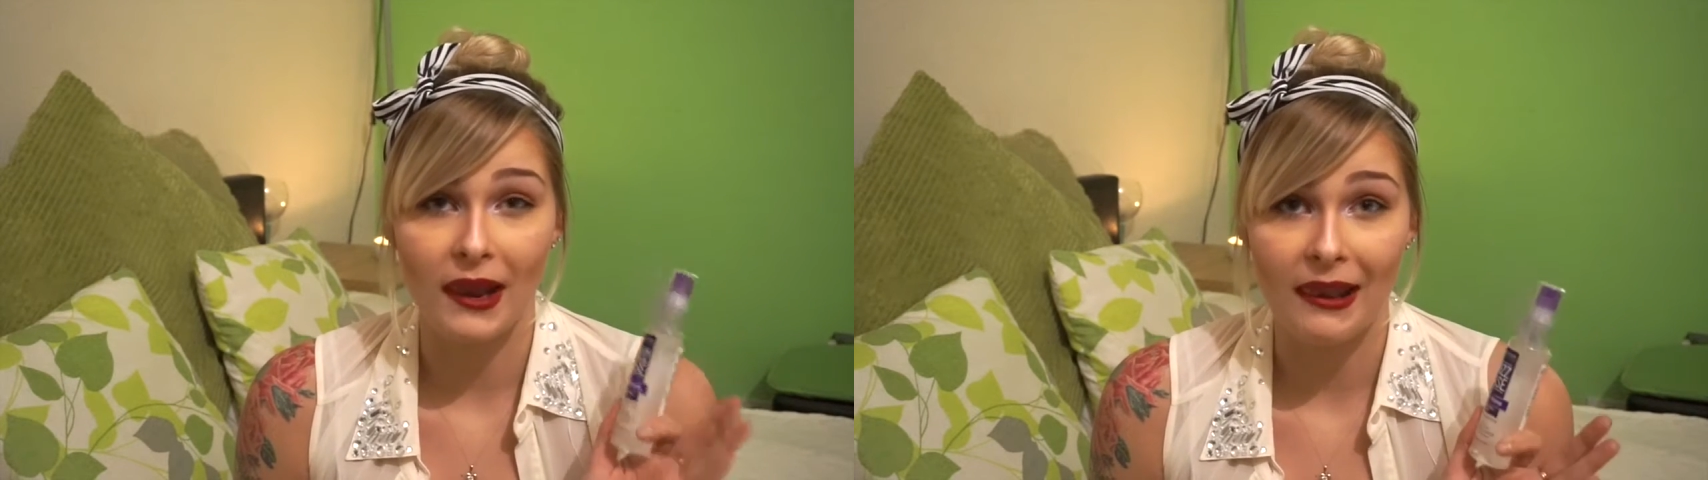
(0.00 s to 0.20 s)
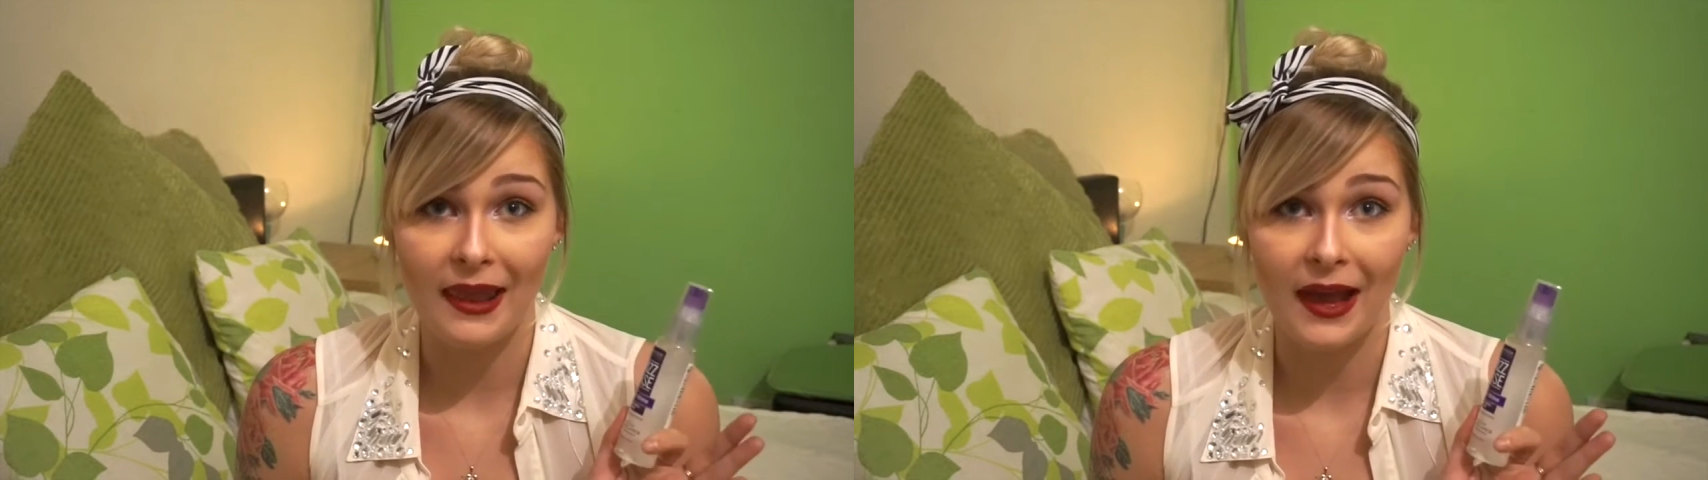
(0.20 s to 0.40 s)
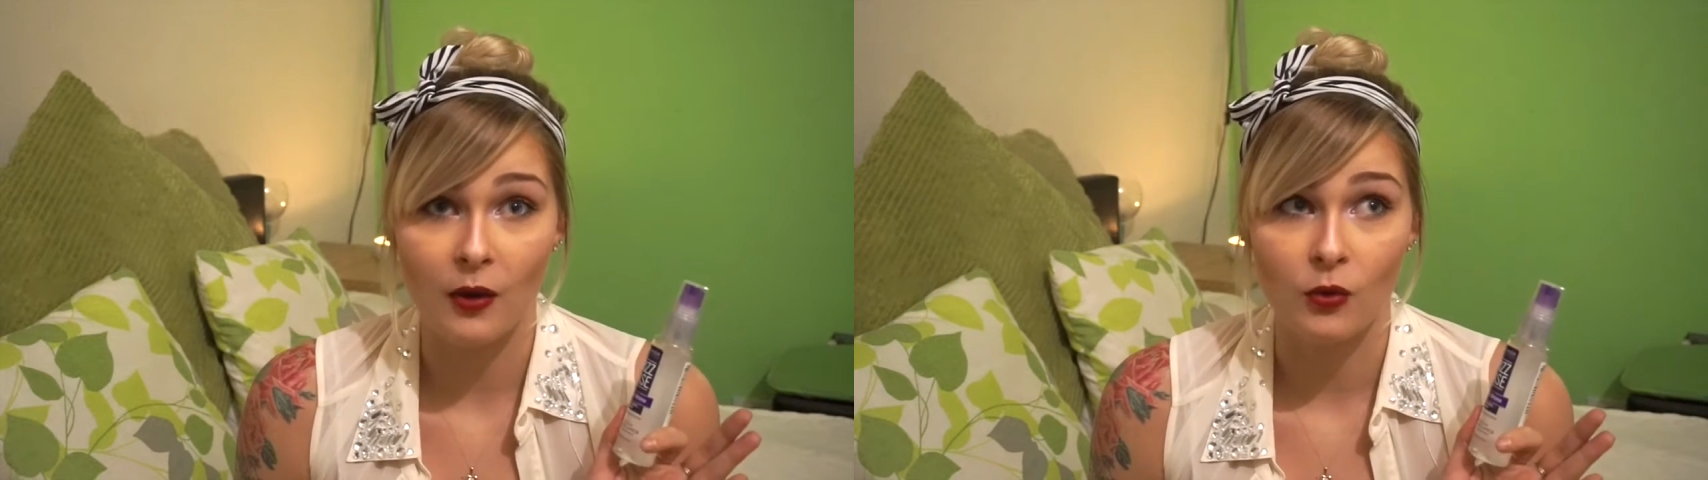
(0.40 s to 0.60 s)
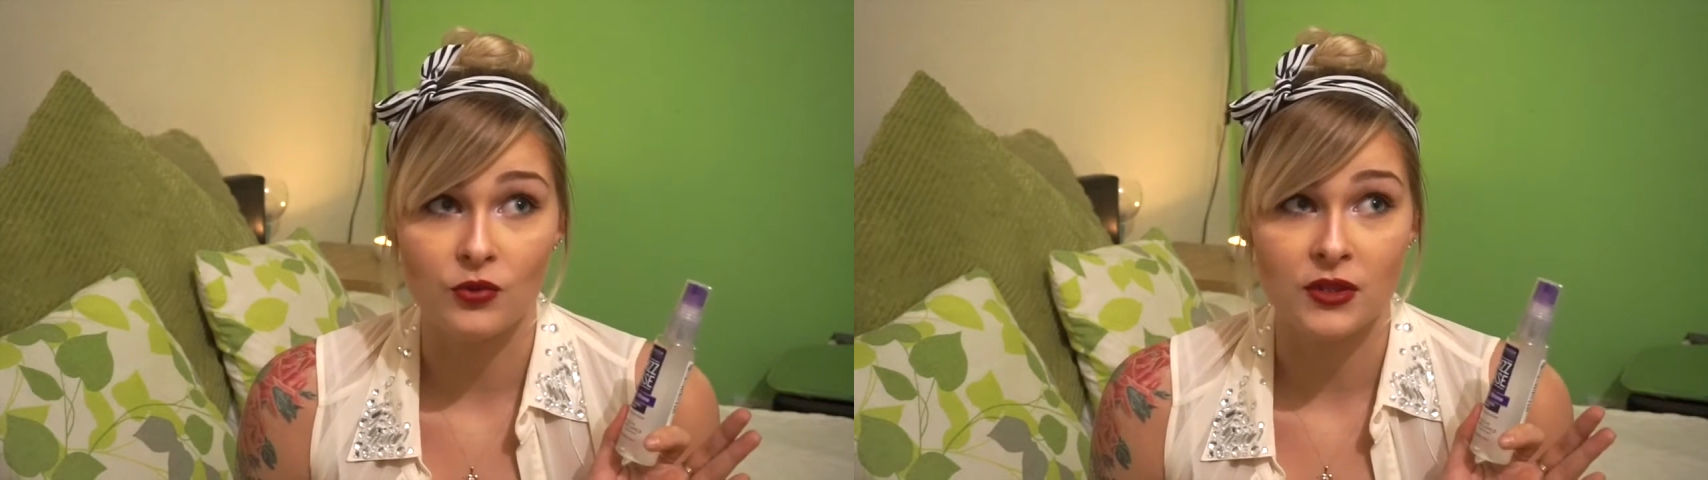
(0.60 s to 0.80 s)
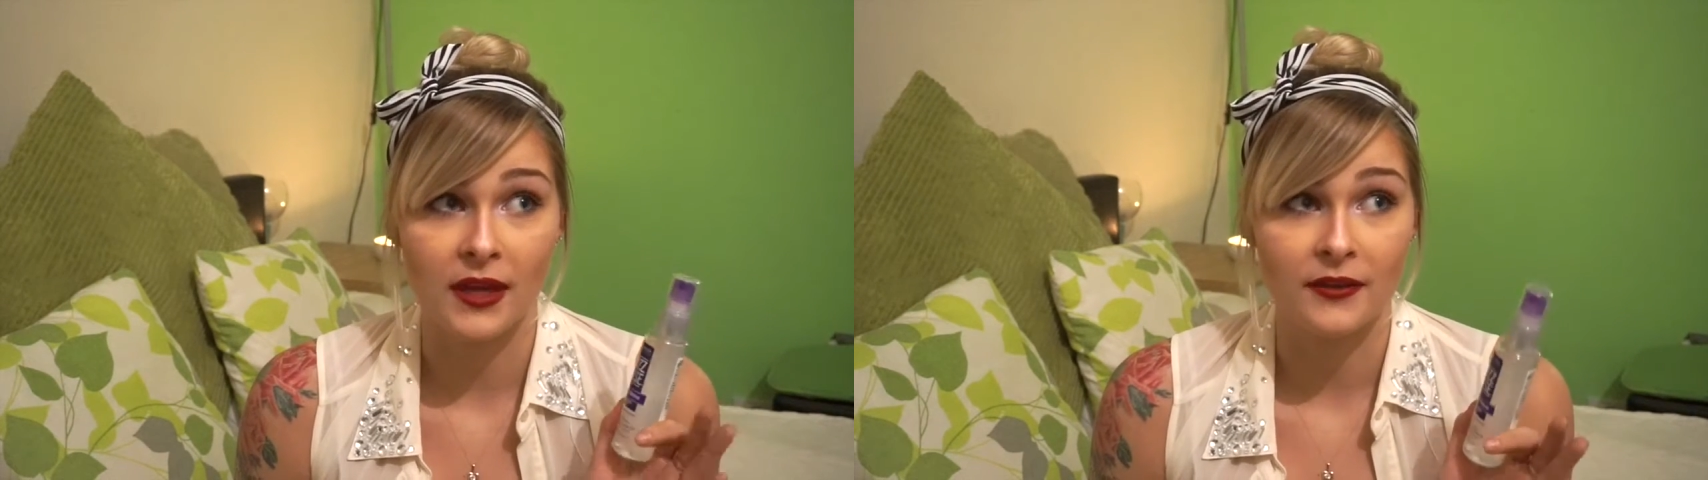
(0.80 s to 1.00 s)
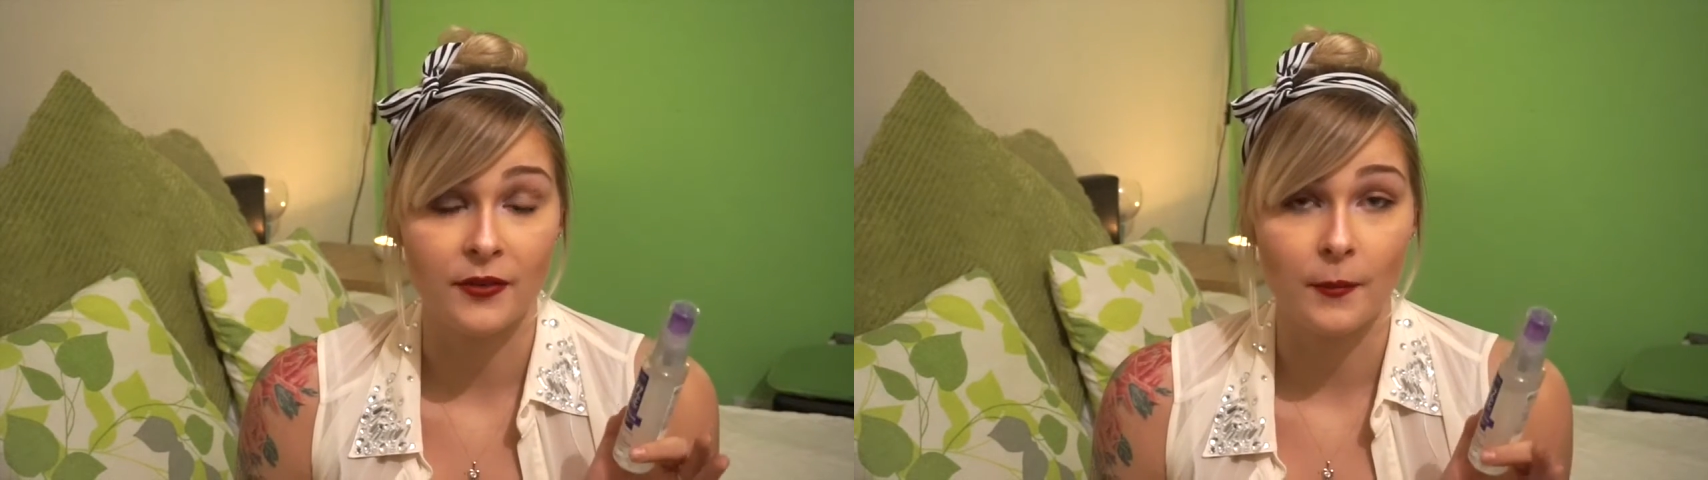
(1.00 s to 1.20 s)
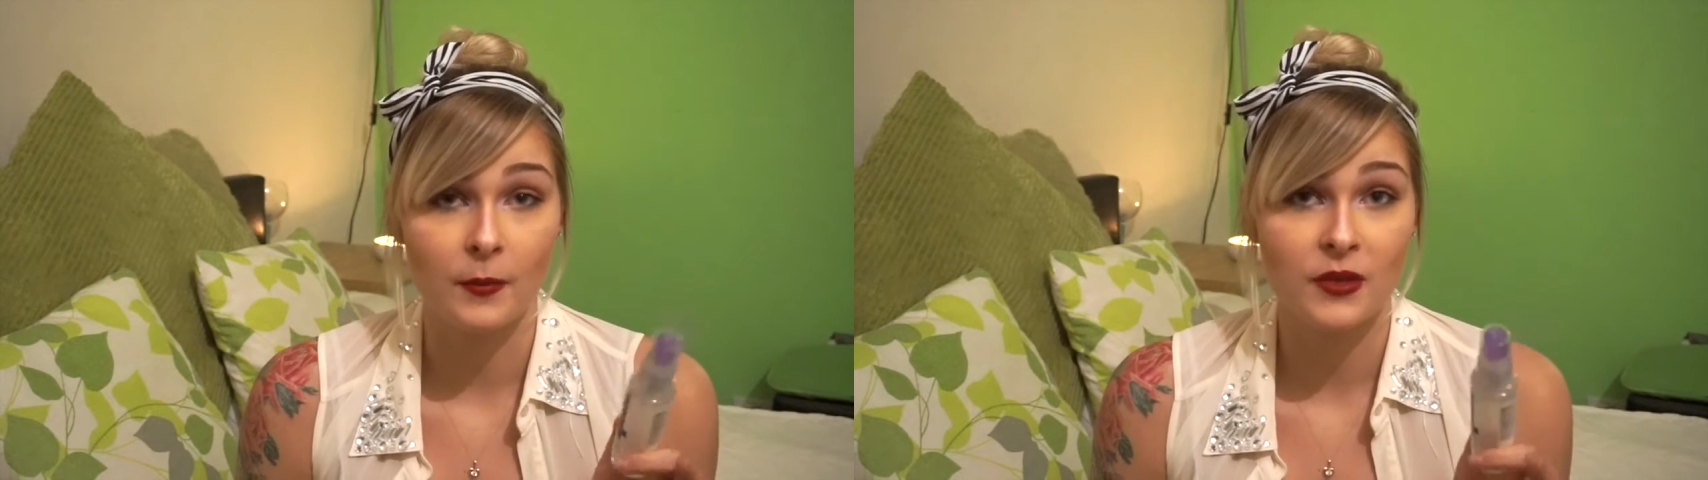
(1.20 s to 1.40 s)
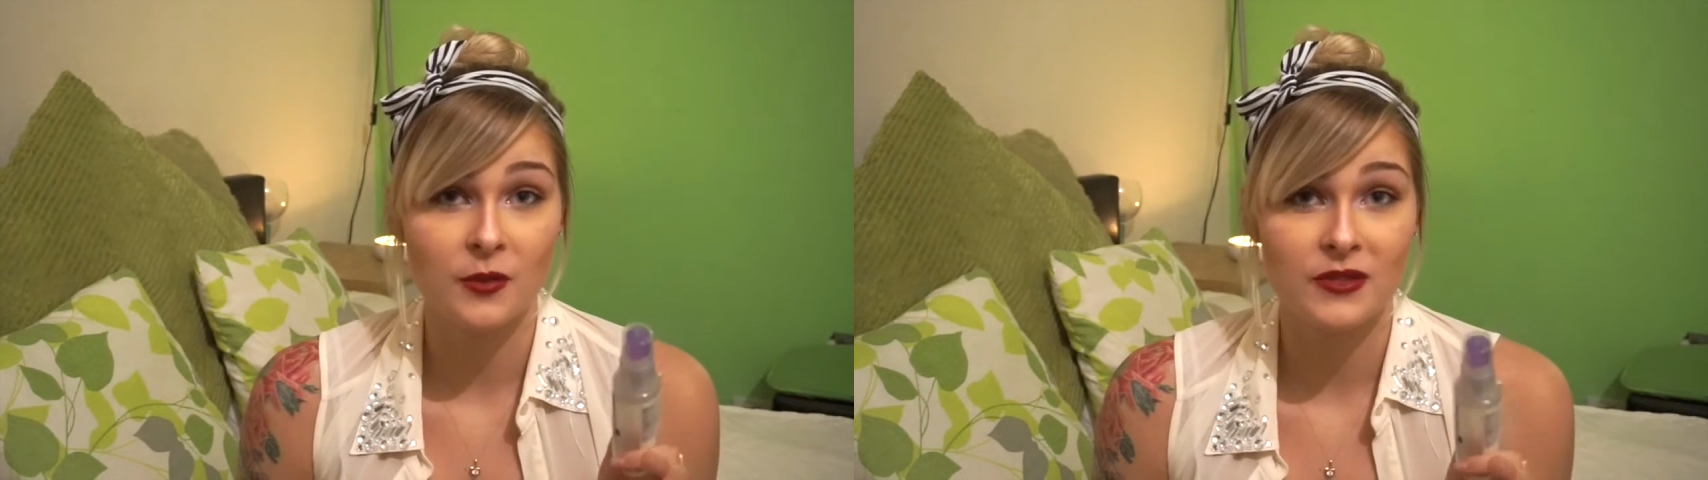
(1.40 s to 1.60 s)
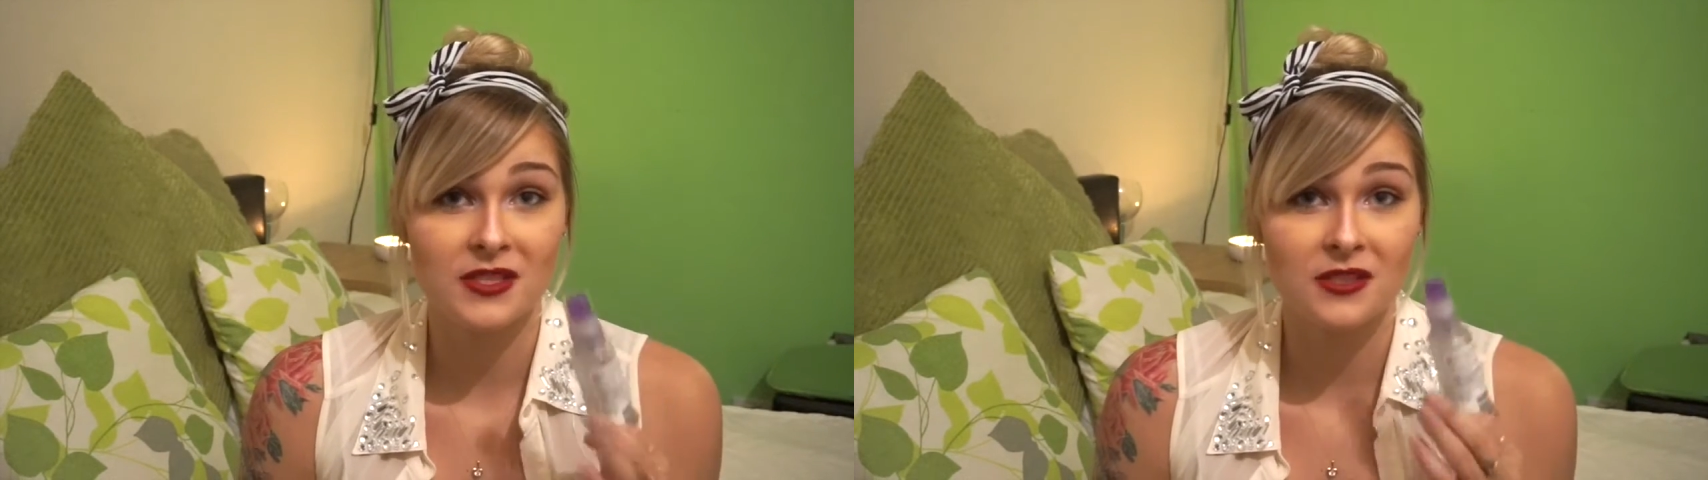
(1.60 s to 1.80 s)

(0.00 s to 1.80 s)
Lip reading: loud, and my window is